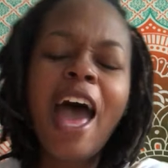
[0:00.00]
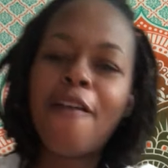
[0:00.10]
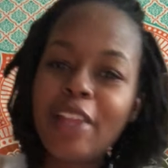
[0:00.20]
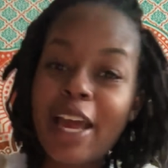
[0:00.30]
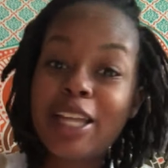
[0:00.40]

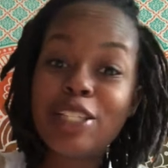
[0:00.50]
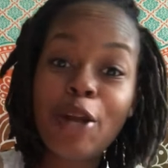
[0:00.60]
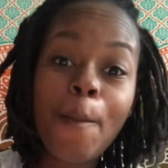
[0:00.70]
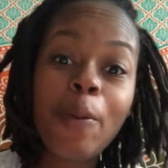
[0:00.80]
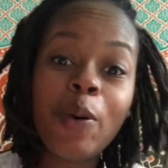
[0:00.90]
I feel like at a
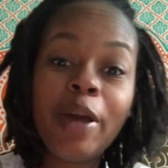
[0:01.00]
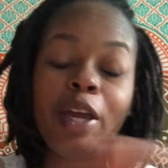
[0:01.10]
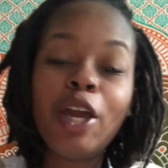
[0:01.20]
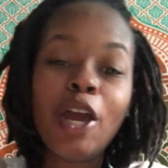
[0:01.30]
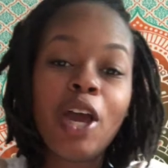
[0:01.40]
certain
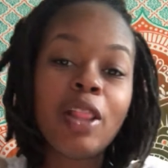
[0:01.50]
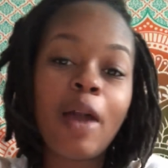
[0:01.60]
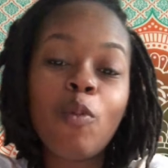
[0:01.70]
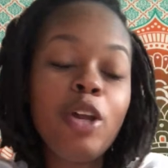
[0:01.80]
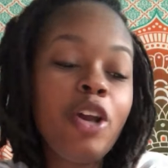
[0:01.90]
point,
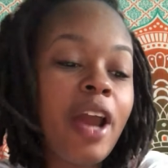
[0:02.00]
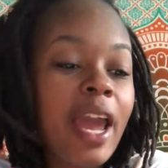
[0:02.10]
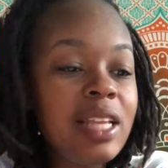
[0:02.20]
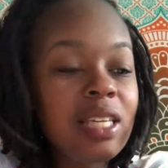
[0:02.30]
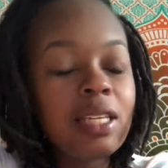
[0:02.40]
like when you're
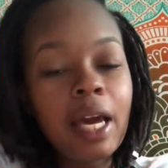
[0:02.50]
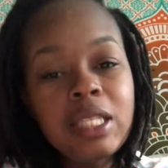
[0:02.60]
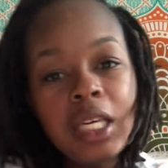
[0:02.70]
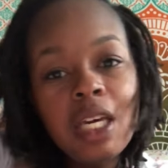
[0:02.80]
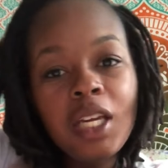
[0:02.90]
18,
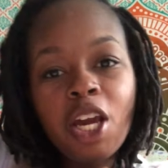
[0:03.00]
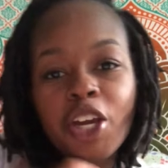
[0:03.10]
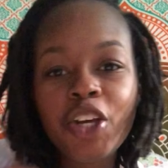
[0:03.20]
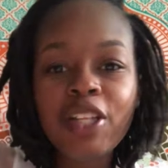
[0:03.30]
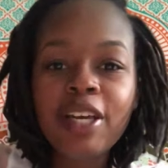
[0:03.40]

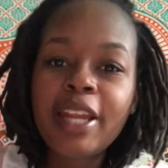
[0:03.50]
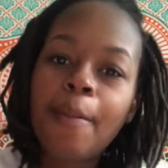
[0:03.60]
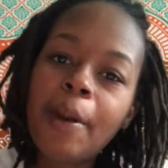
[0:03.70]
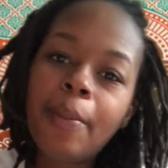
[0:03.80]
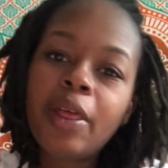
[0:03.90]
19, you're looking
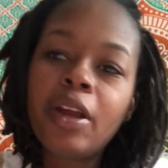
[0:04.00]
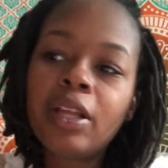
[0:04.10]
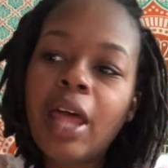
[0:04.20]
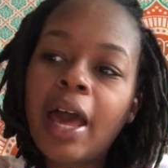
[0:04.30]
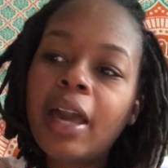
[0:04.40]
at people and you're
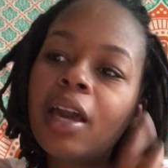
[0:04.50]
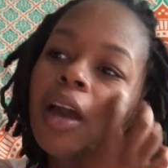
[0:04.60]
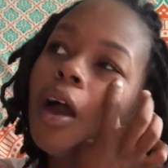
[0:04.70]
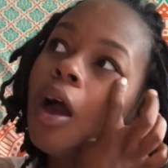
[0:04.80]
like,